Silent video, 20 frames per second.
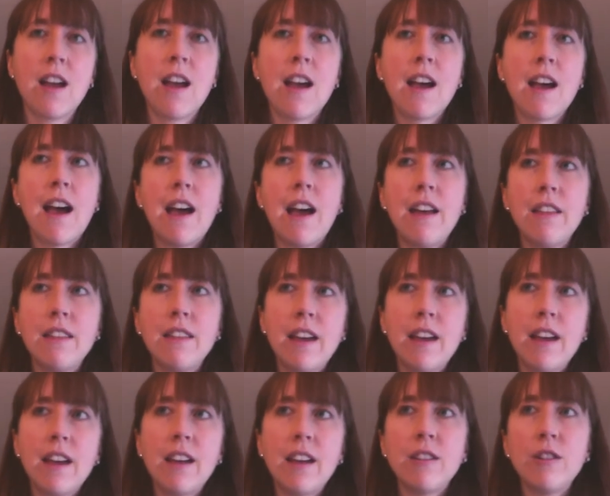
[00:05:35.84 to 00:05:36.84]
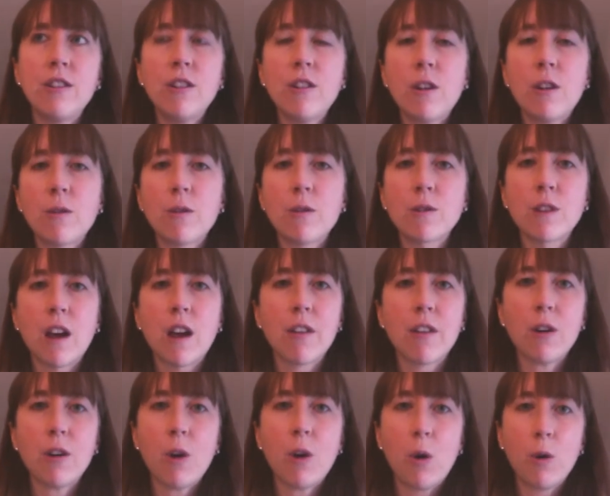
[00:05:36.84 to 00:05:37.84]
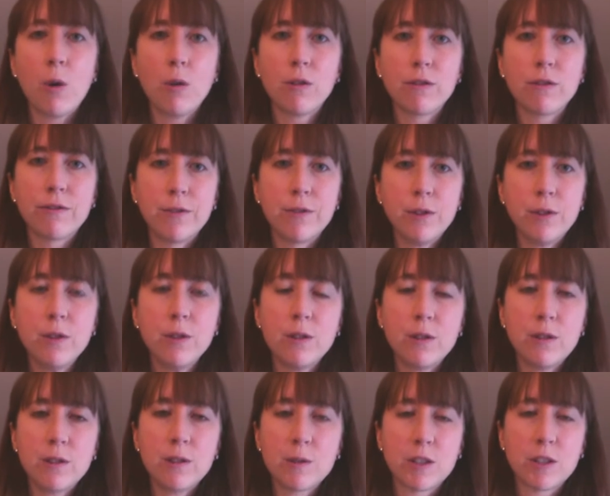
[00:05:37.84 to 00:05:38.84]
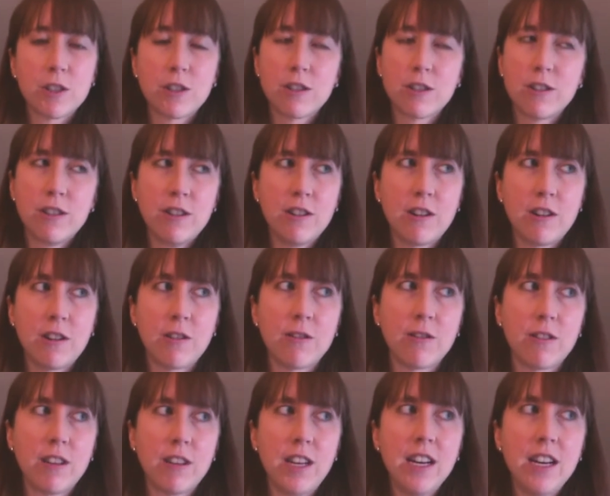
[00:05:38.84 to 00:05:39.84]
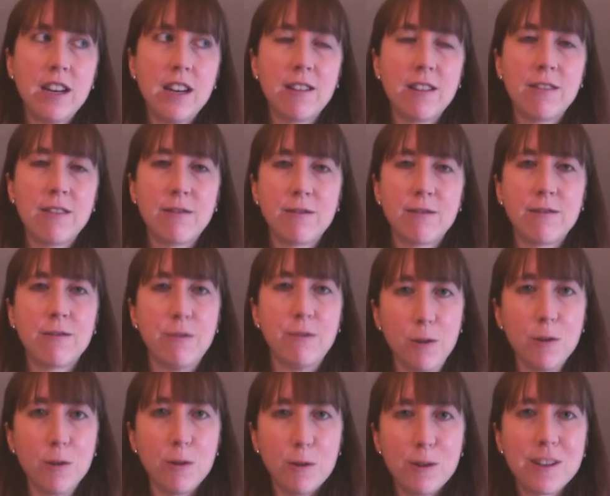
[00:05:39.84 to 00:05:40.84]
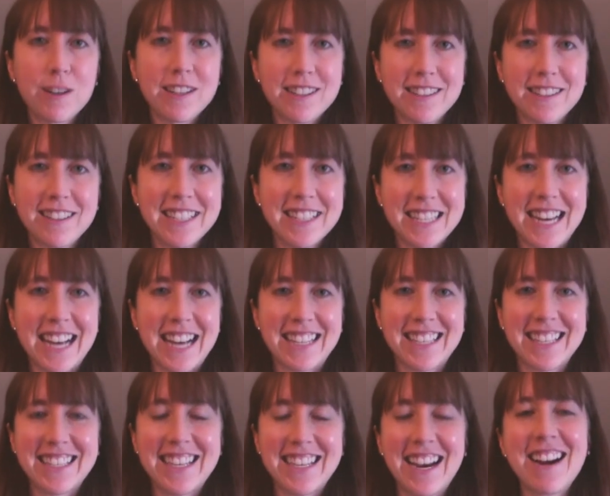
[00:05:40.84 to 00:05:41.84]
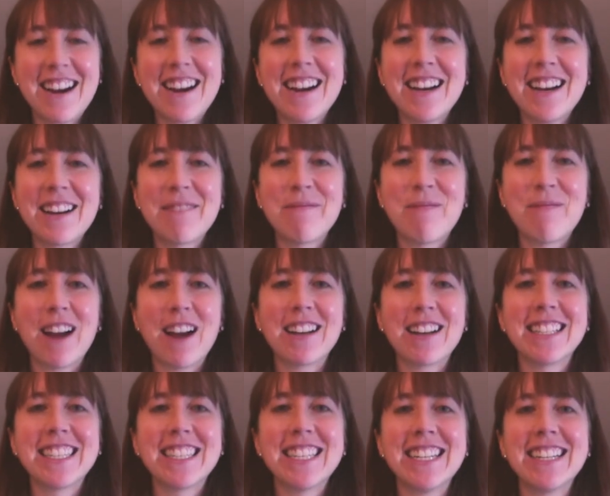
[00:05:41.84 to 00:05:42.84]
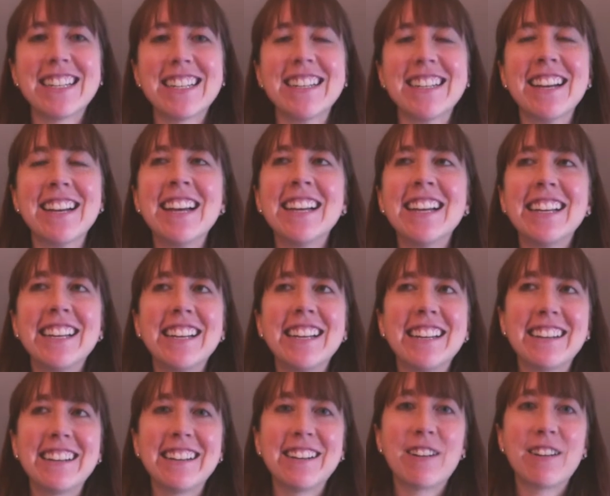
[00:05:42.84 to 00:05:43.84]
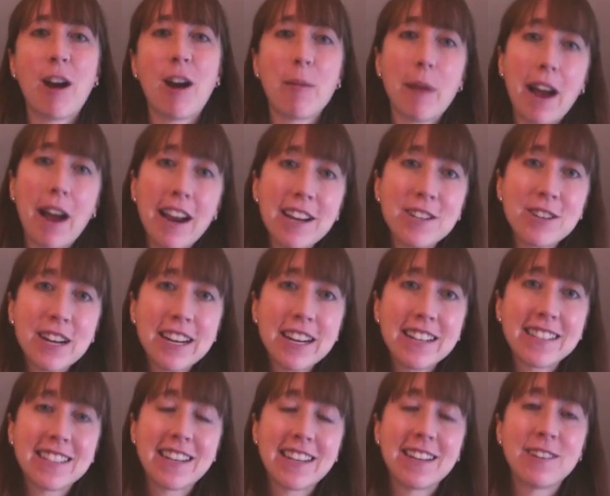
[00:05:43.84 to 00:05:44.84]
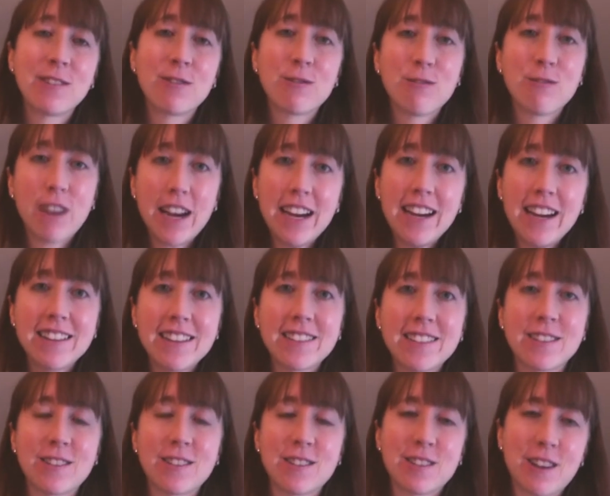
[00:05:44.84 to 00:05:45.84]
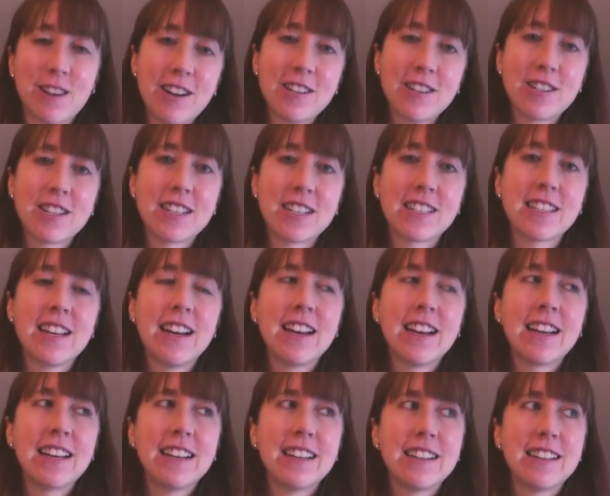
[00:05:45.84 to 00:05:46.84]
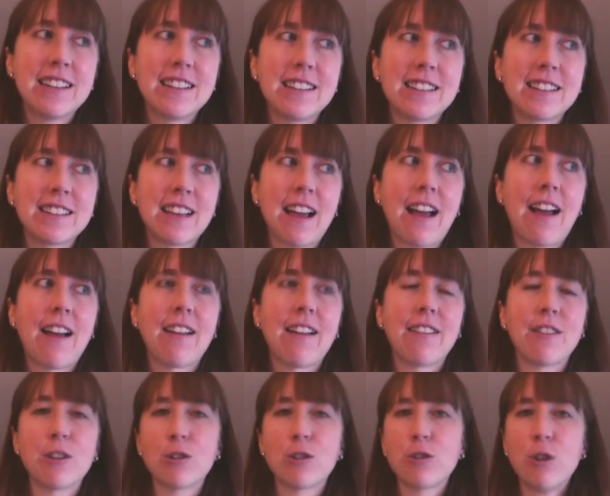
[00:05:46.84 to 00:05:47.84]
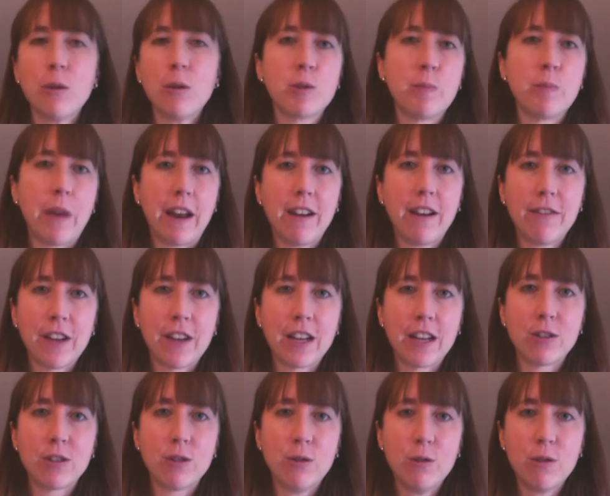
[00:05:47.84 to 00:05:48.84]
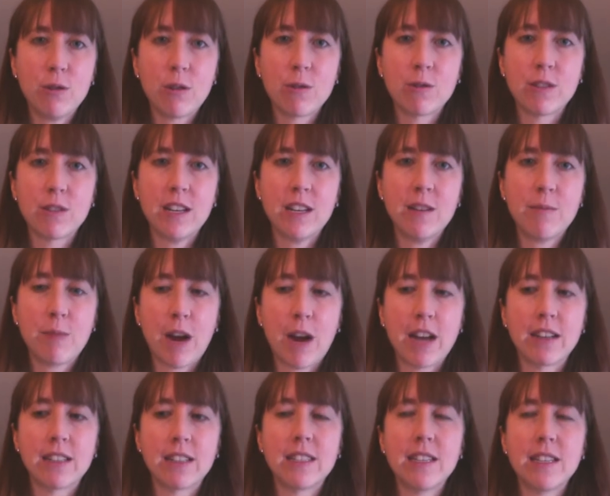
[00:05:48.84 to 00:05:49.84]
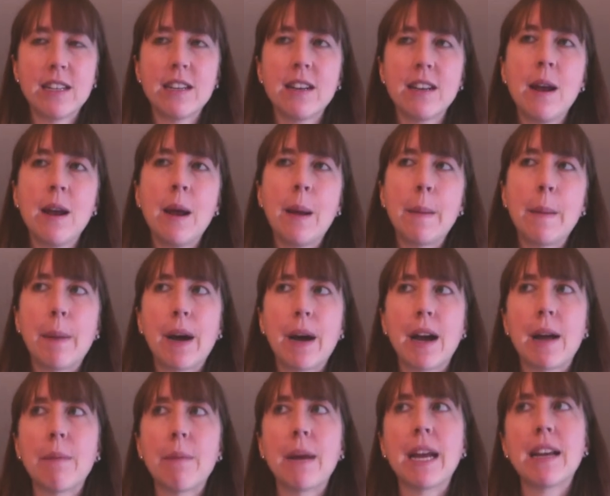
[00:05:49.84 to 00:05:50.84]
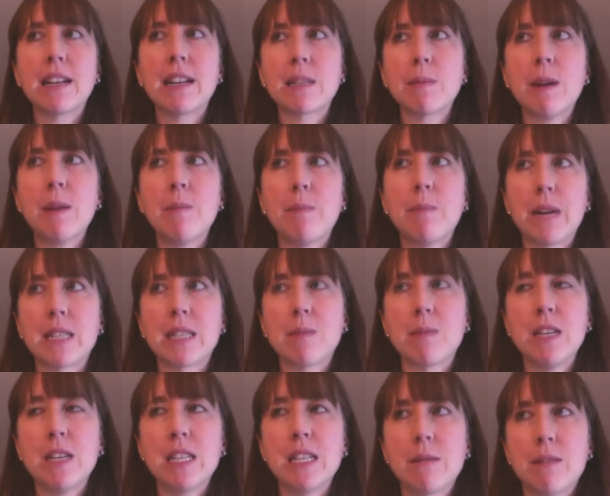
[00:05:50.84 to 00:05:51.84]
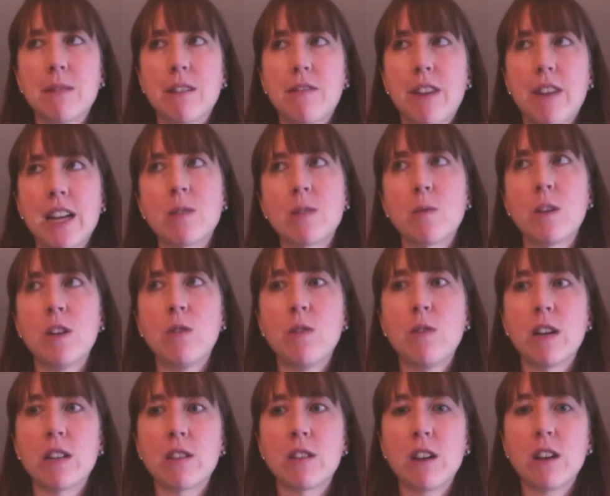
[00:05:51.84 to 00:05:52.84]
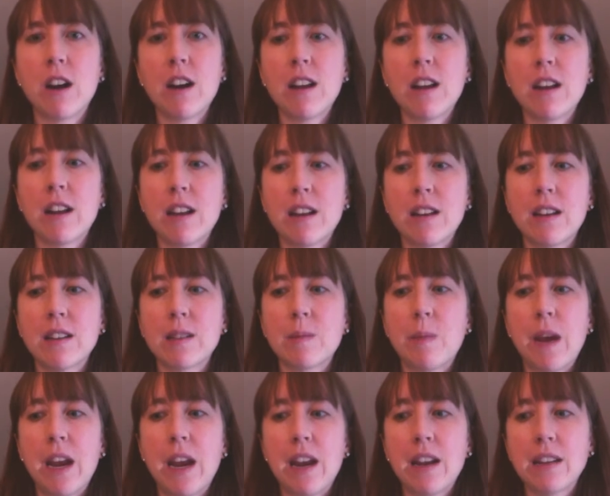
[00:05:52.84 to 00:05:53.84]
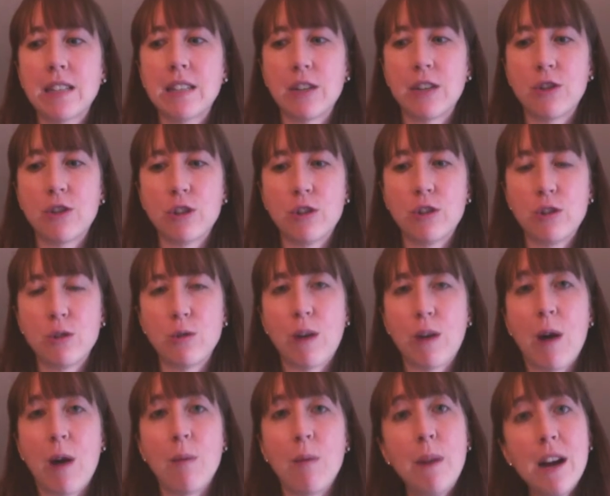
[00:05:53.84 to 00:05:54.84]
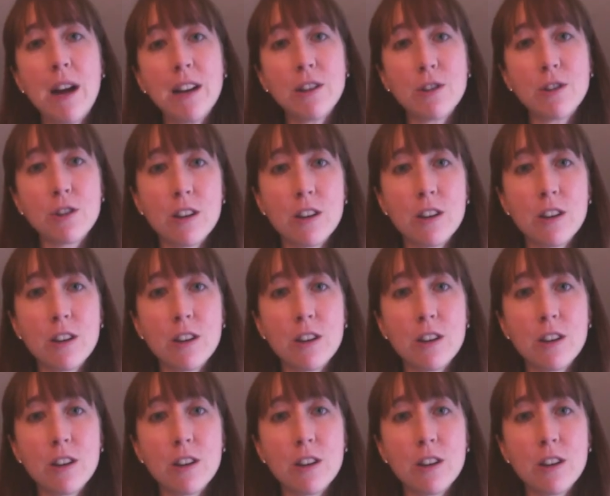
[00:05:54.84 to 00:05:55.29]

And then, those other whole foods, which, eating food is necessary in pregnancy, and eating carbohydrates and grains and starches there's so much benefit to those in pregnancy. But I guess my best piece of advice when you get started is paying attention to how much